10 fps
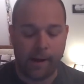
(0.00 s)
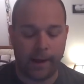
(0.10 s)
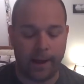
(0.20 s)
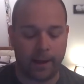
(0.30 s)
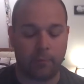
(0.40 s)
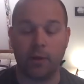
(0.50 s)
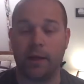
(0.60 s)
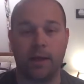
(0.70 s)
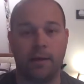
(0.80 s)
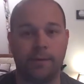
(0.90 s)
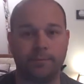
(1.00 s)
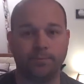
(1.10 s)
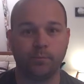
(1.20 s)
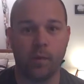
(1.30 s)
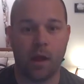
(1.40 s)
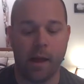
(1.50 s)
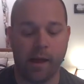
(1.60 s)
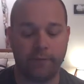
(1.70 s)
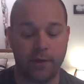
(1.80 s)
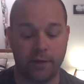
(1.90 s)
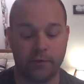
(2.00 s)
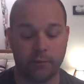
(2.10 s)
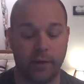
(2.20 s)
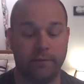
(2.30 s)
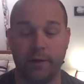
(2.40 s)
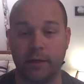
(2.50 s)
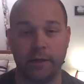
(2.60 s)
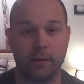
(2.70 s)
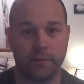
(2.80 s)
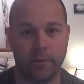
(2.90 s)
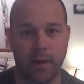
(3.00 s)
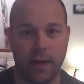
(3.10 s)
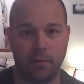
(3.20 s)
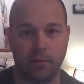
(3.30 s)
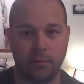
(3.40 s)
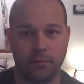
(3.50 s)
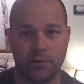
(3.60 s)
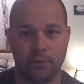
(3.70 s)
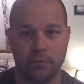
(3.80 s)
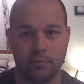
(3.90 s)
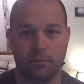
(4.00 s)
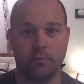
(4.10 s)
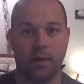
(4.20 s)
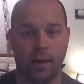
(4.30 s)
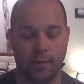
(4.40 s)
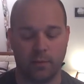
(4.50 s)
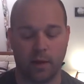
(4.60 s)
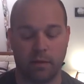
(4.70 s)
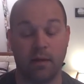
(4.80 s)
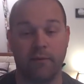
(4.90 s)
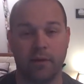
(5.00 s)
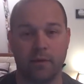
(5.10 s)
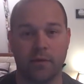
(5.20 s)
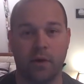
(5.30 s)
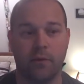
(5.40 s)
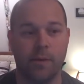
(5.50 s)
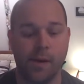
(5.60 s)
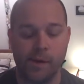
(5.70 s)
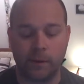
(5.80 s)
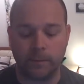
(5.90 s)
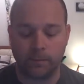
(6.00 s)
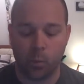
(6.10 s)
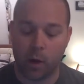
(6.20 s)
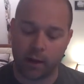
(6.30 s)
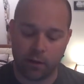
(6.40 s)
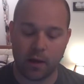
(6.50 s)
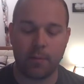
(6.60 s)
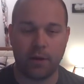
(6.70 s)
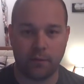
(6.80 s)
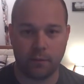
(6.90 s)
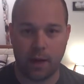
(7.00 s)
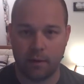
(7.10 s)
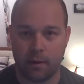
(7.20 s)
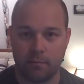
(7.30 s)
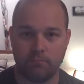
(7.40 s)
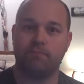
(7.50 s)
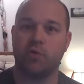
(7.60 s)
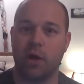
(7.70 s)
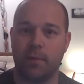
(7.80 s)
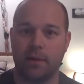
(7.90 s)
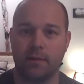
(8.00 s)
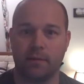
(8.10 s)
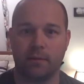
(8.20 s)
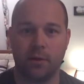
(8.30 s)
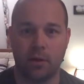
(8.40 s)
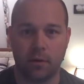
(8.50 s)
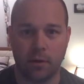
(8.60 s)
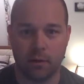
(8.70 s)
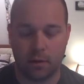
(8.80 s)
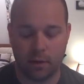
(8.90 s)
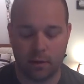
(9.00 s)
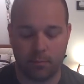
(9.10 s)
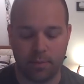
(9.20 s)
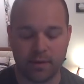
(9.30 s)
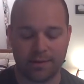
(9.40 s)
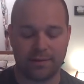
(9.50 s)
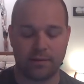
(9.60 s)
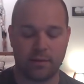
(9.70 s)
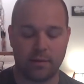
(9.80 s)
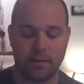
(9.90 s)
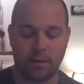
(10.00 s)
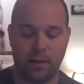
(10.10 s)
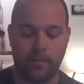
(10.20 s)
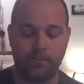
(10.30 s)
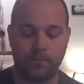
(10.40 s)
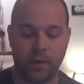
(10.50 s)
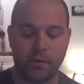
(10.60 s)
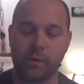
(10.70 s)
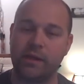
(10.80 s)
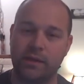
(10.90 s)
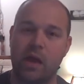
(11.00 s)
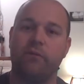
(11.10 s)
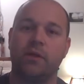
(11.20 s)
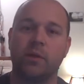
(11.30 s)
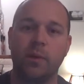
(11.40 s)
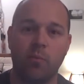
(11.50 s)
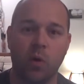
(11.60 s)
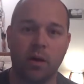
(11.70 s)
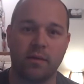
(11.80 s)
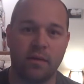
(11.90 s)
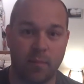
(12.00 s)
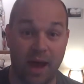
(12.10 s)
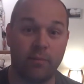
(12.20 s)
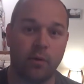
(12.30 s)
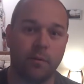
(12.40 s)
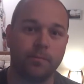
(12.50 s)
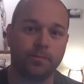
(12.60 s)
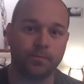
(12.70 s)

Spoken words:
and I really have needed to read very little of the Bible to realize what I think of it. So, what I thought I might do now that I'm trying to make this, a business is really delve a little bit more into the Bible